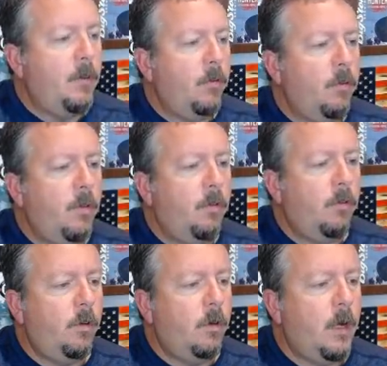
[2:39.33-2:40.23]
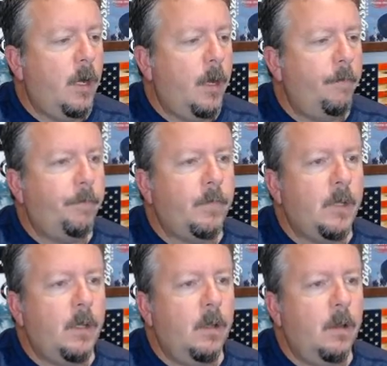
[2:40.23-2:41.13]
This is your
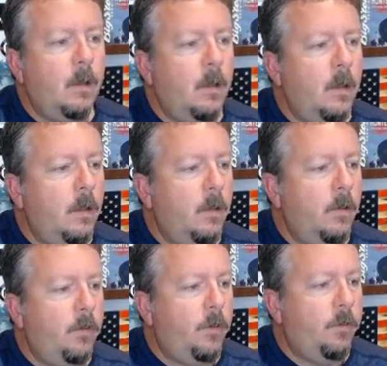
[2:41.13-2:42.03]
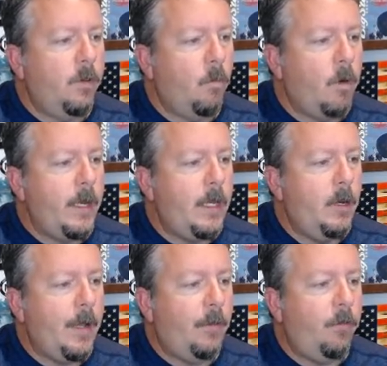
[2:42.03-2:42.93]
system right
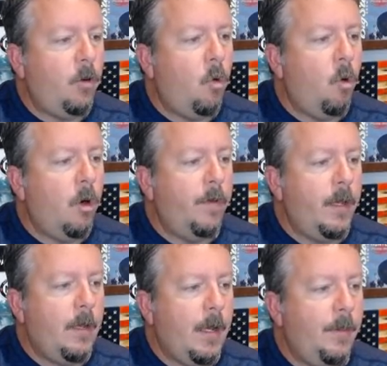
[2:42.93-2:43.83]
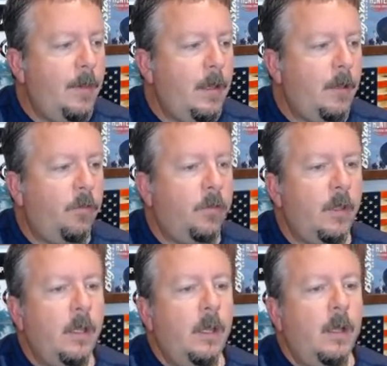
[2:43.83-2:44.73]
here. That's the core of it, not this.
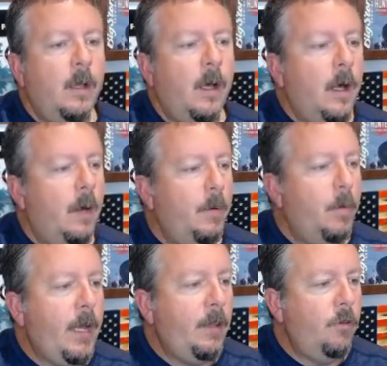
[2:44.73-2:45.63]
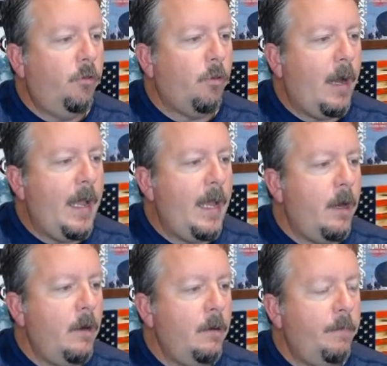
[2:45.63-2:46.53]
But we got this dry
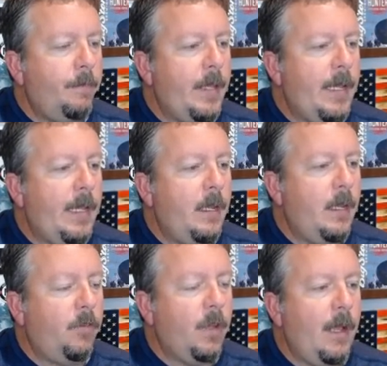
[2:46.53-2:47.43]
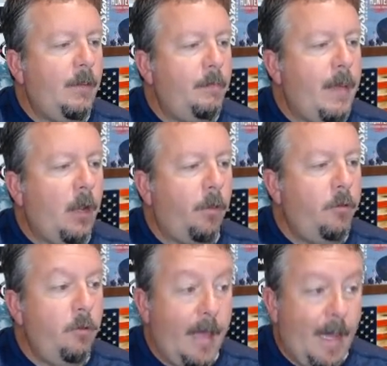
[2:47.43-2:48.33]
air. And it's going to have to battle
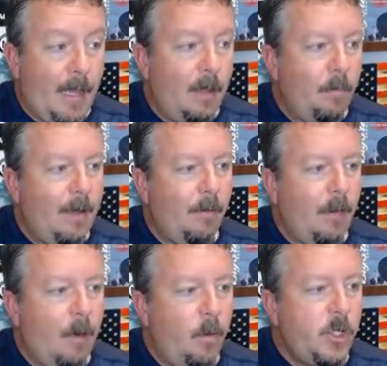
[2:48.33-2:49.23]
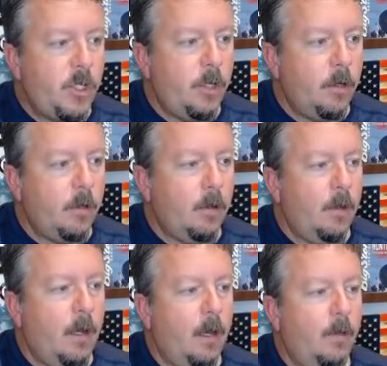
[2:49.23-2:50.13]
through that. And we have a lot of wind shear
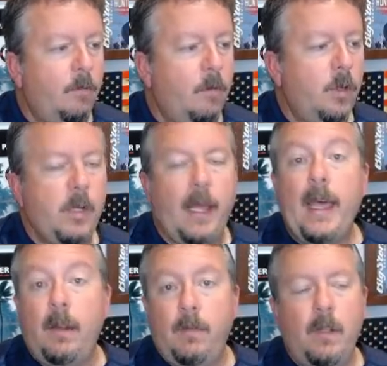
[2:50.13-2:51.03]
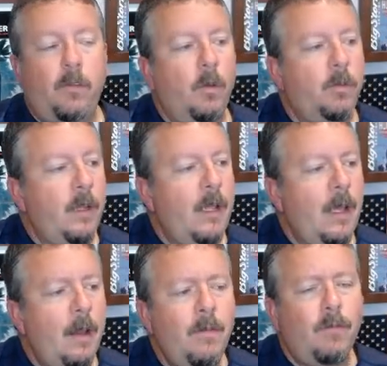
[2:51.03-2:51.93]
ahead of it. So it's going to
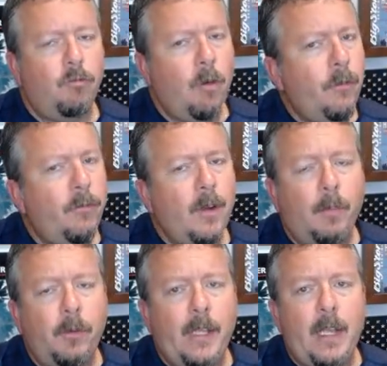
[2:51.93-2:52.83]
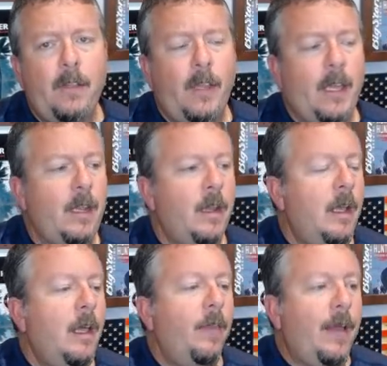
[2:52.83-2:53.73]
have a rough couple days ahead.
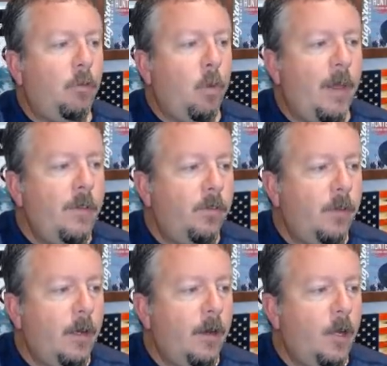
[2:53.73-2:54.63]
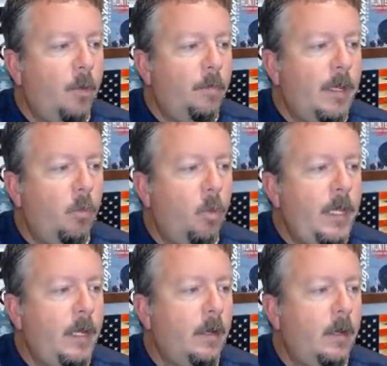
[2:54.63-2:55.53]
That's why this scenario of being
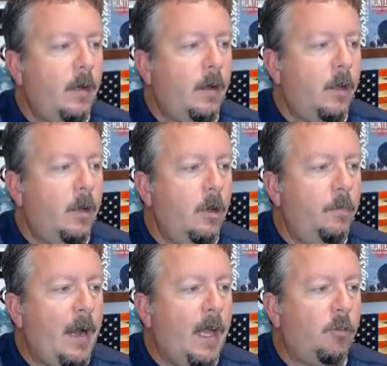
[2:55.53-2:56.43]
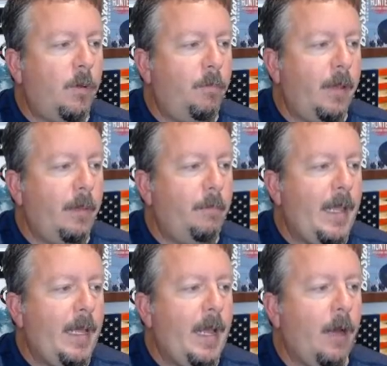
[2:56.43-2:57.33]
weak could possibly
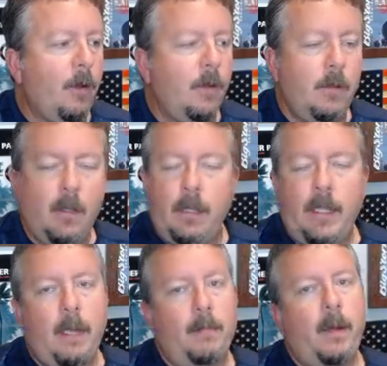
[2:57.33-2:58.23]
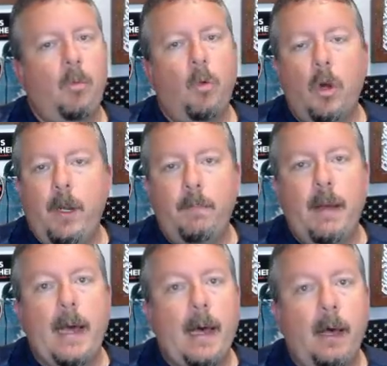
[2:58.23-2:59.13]
pan out. Nothing to get anybody worried
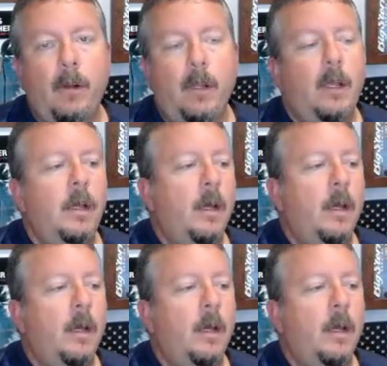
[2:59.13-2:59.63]
about.